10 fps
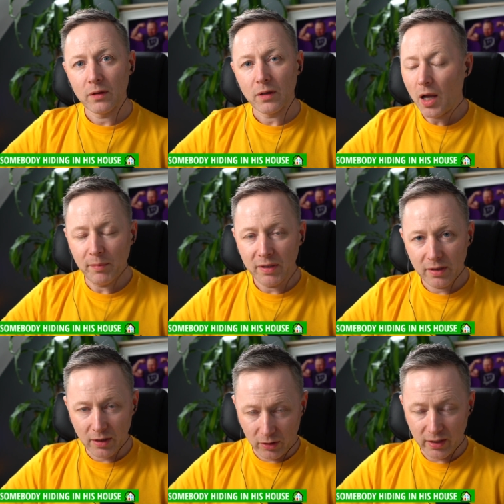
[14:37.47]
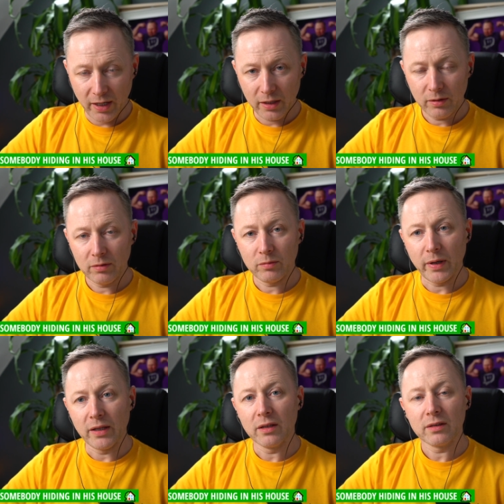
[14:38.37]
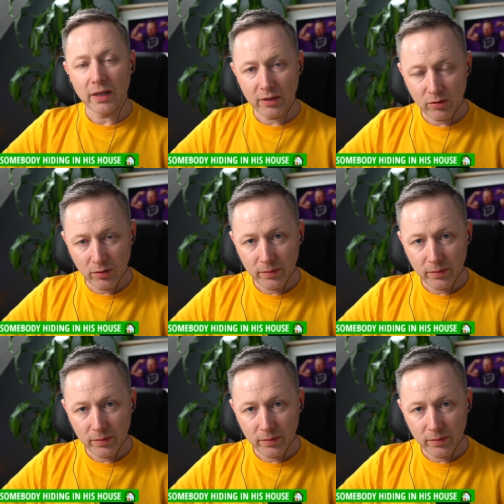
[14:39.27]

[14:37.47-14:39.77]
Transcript: I mean, the other guy went, thank you.